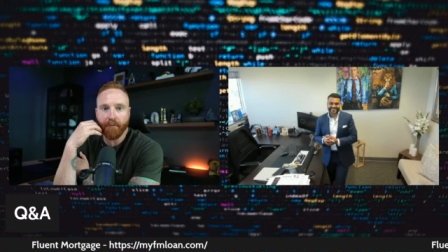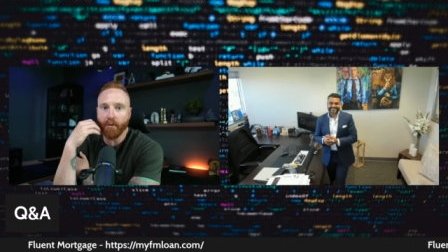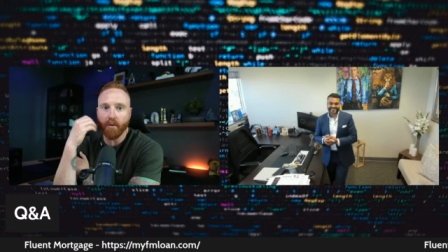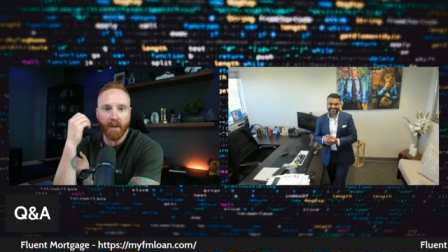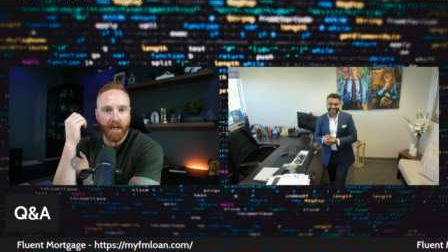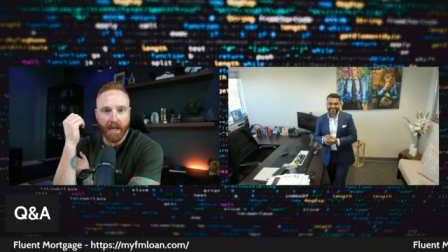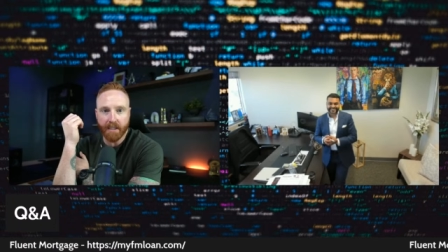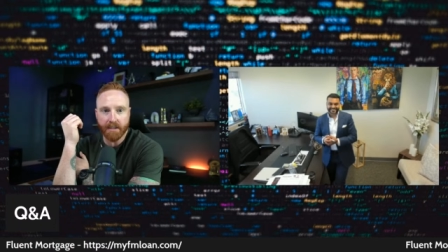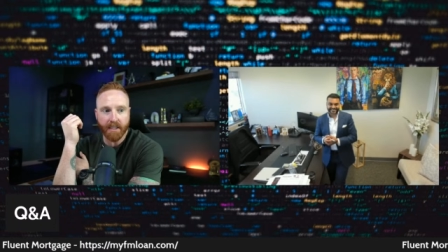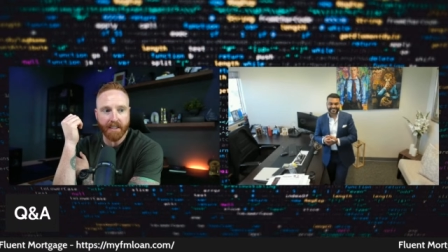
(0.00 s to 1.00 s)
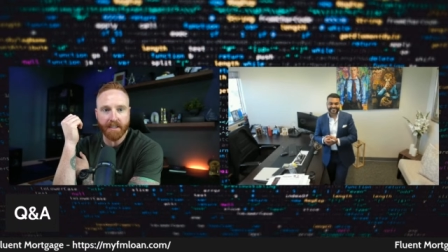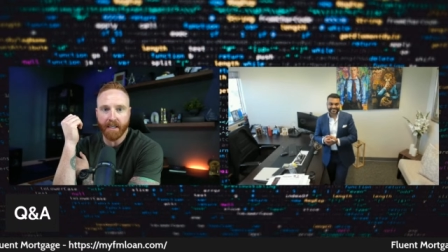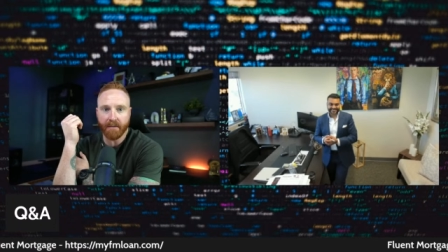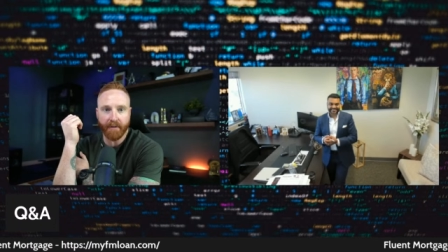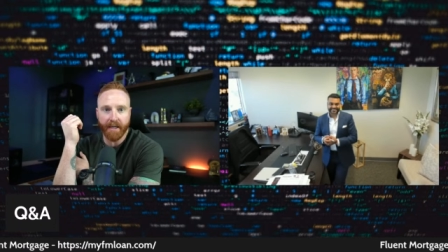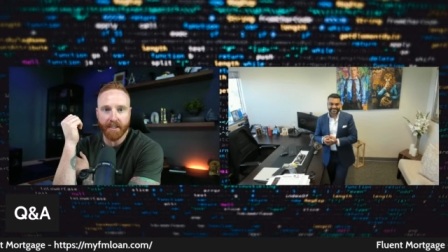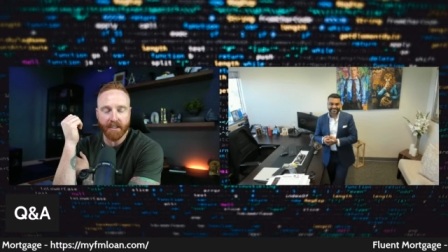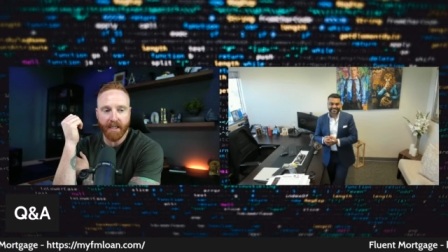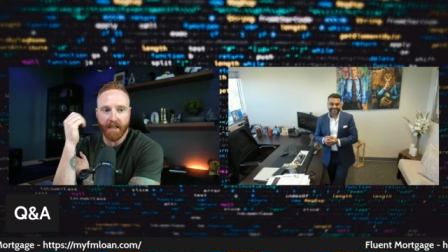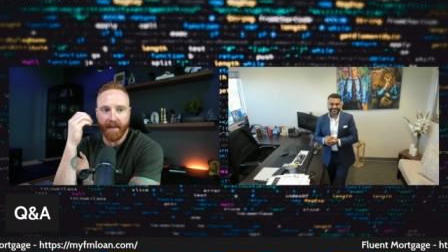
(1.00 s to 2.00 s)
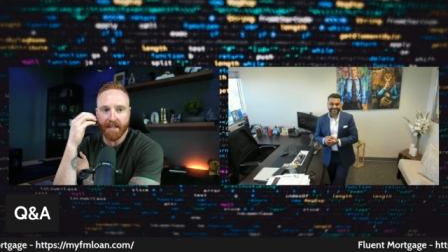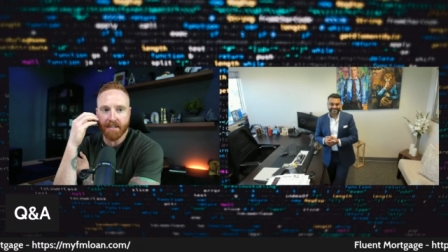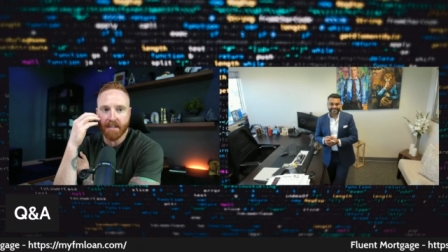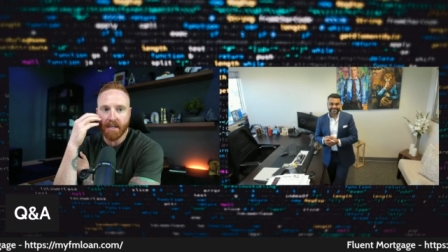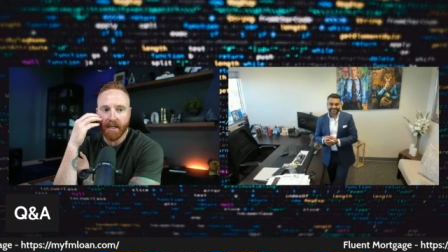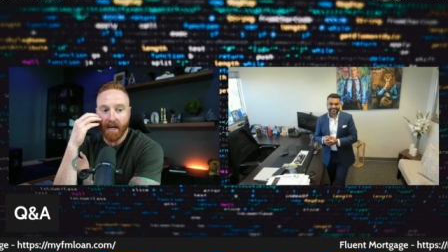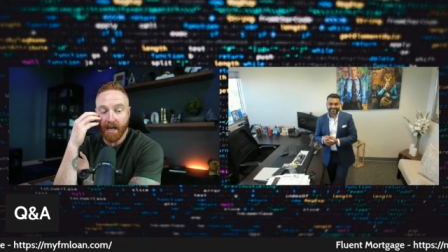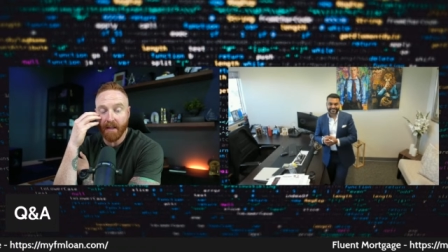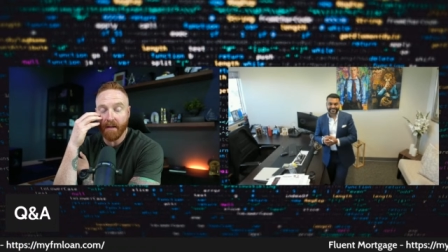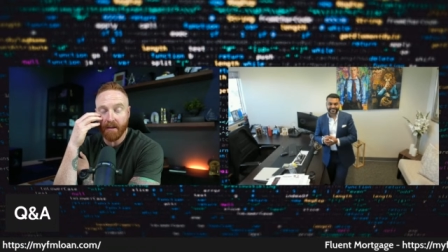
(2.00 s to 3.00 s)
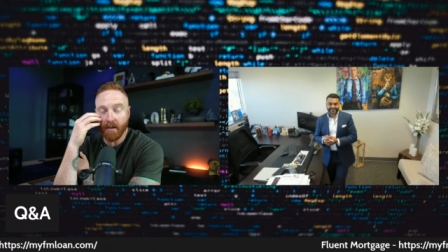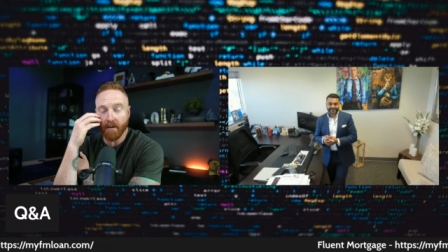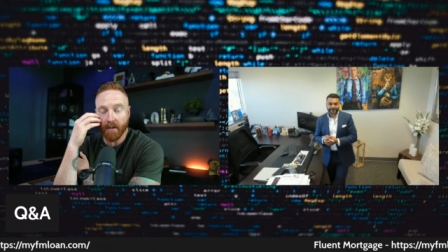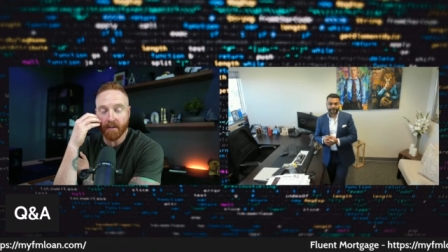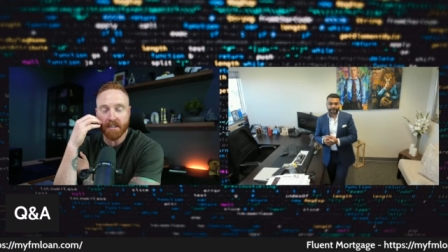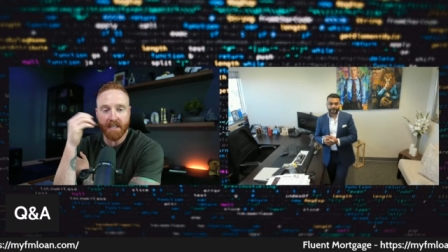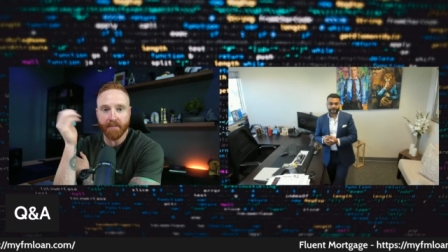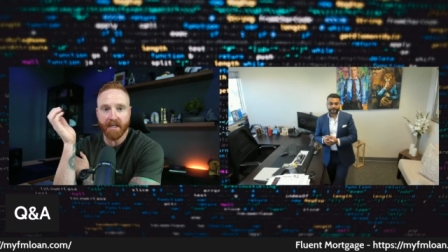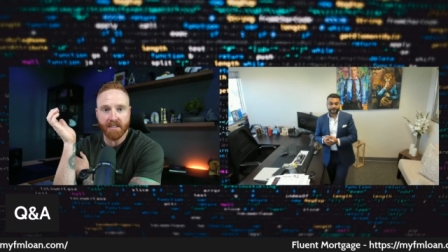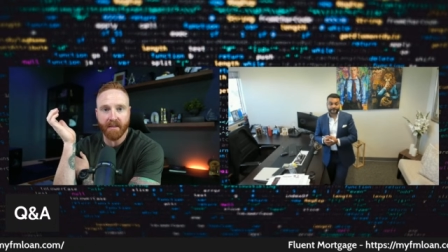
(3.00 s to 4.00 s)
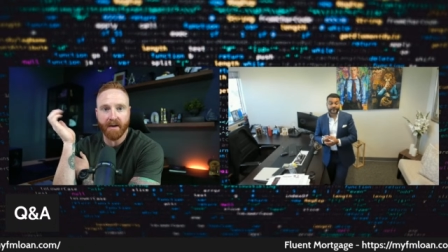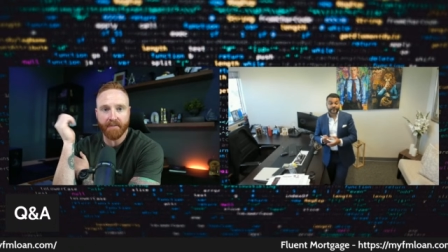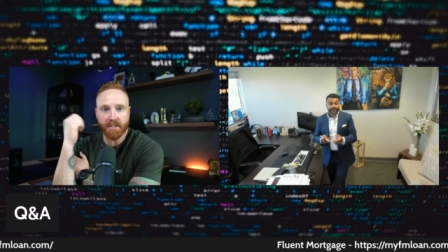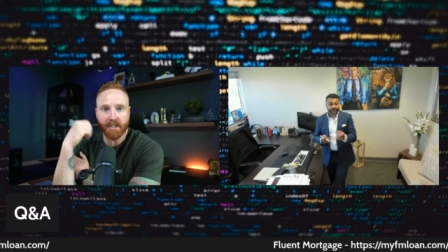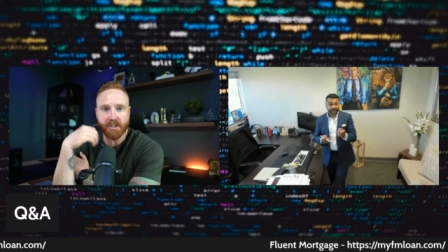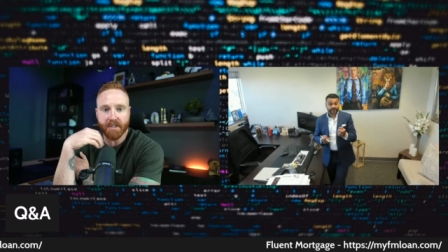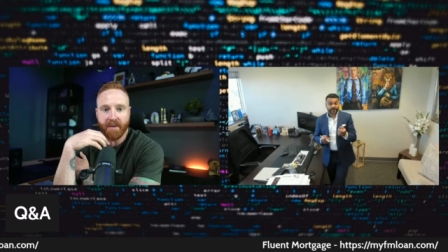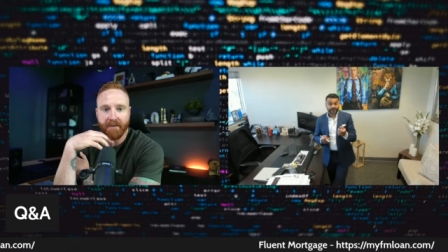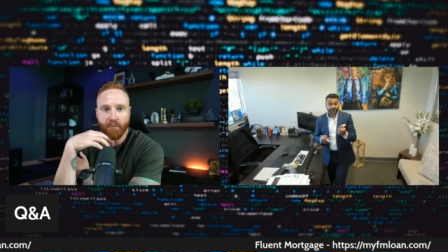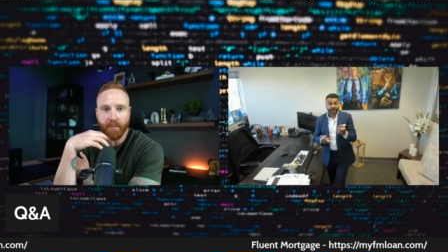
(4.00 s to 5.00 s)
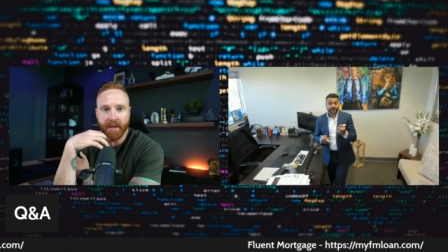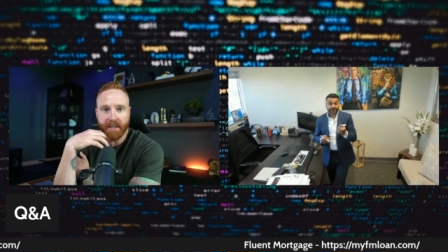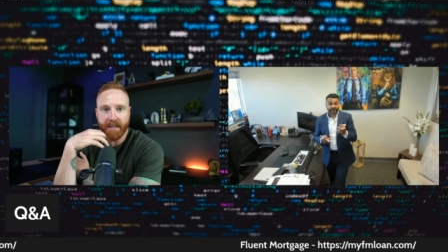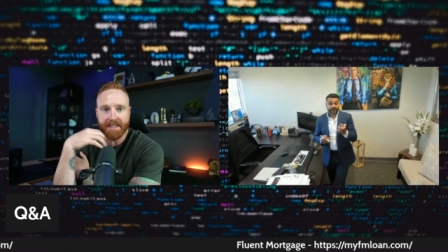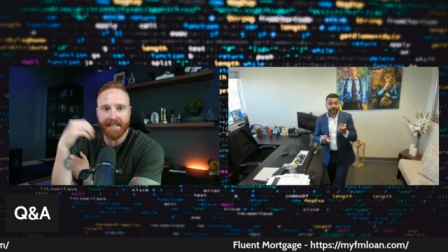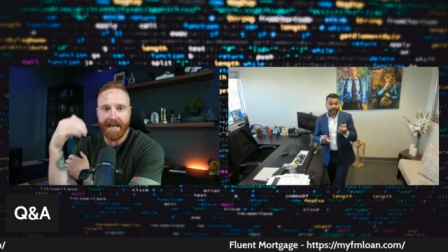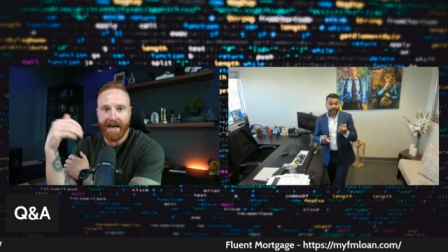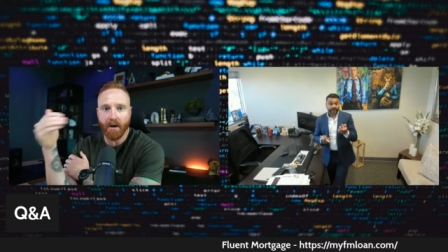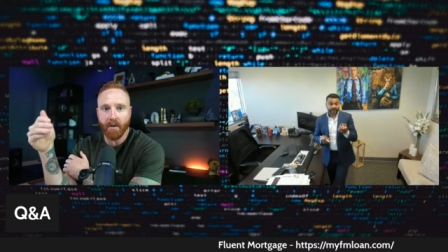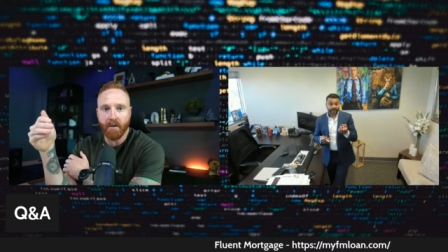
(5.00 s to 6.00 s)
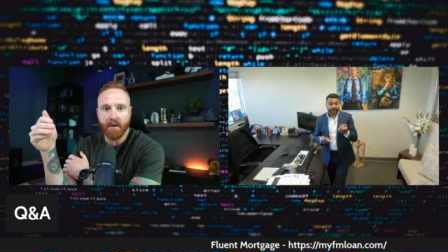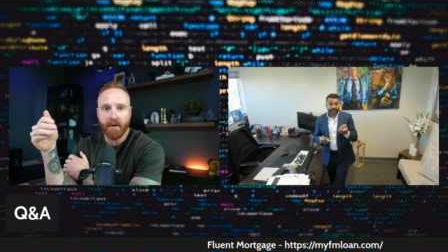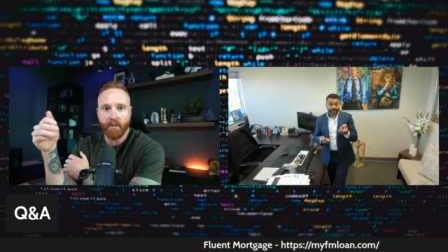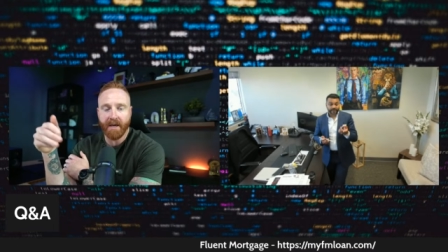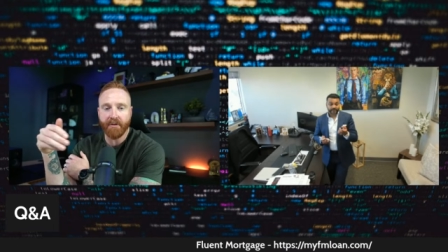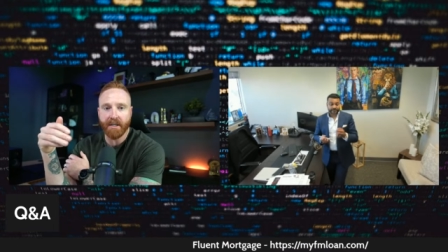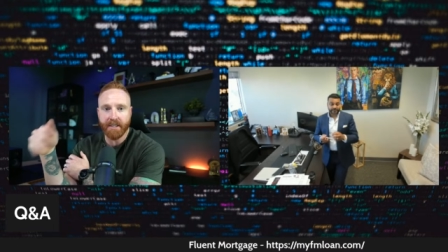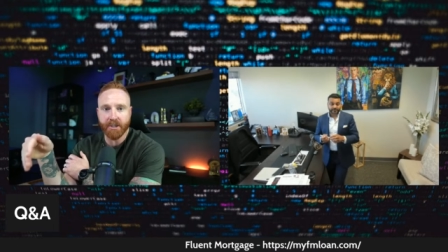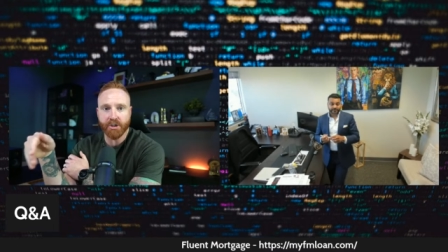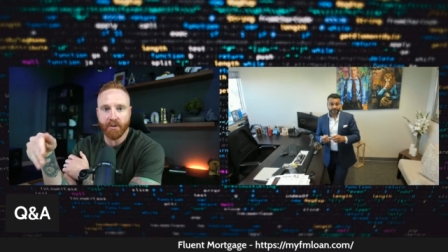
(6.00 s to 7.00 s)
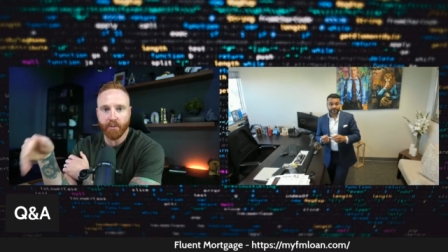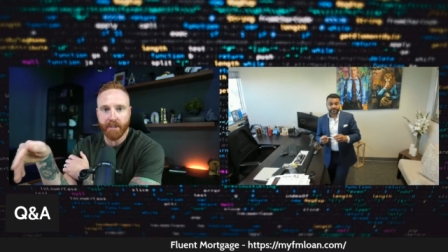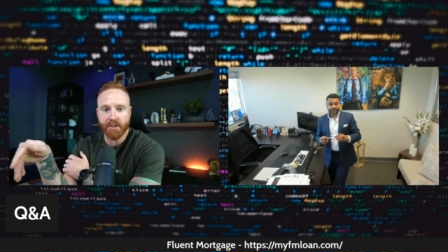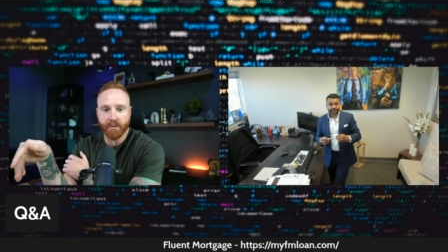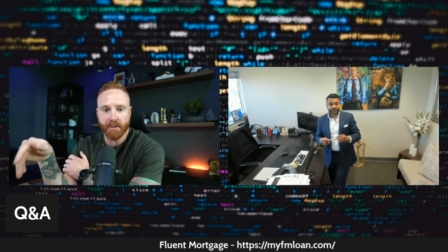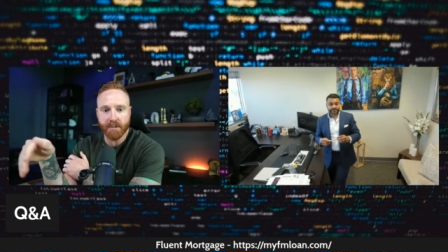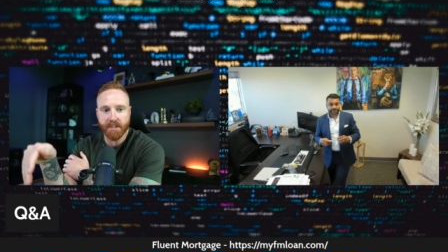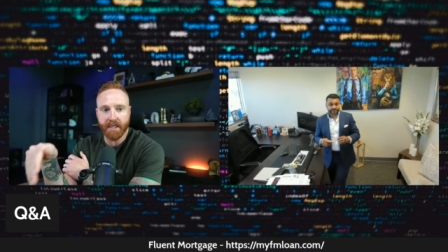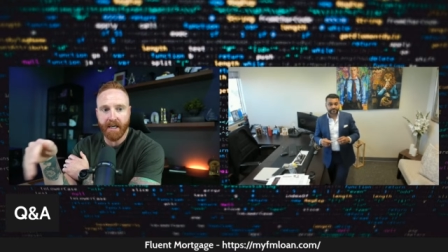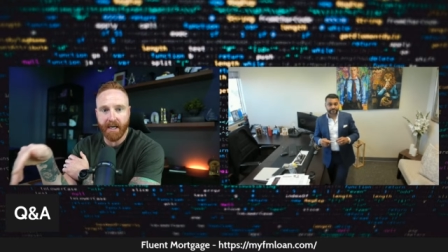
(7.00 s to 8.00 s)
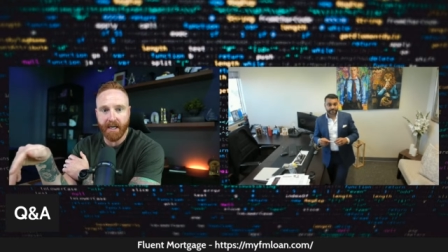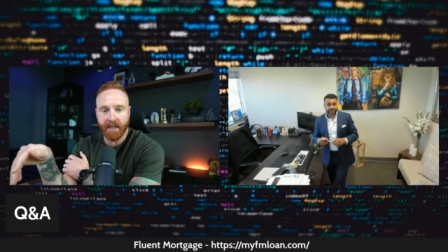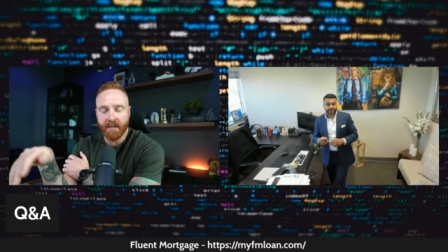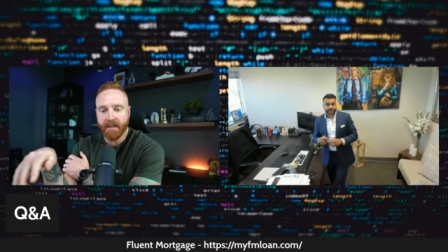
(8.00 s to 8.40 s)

full on, like take advantage of that. And that's, kind of the, you know along the same lines of the conversations I'm having with my clients. And now we have an additional resource to say, hey,